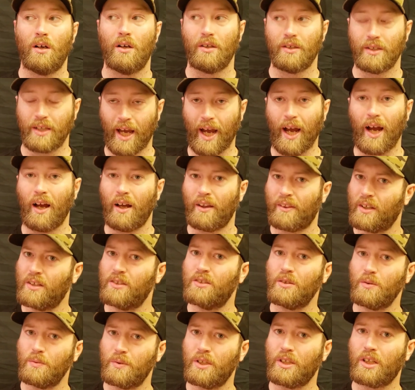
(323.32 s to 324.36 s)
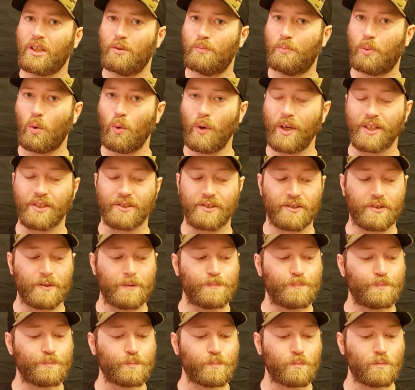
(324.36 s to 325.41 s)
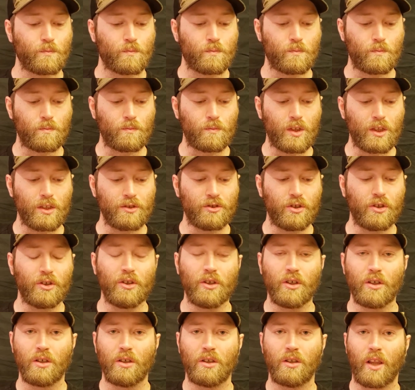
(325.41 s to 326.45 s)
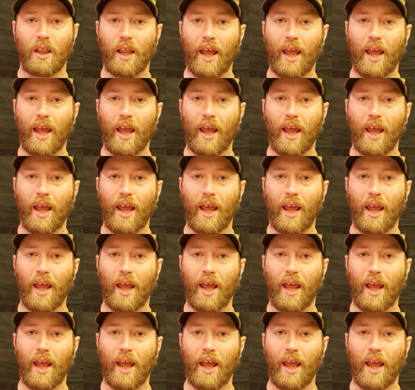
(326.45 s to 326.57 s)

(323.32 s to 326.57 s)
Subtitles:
yeah, these are really good points. So there,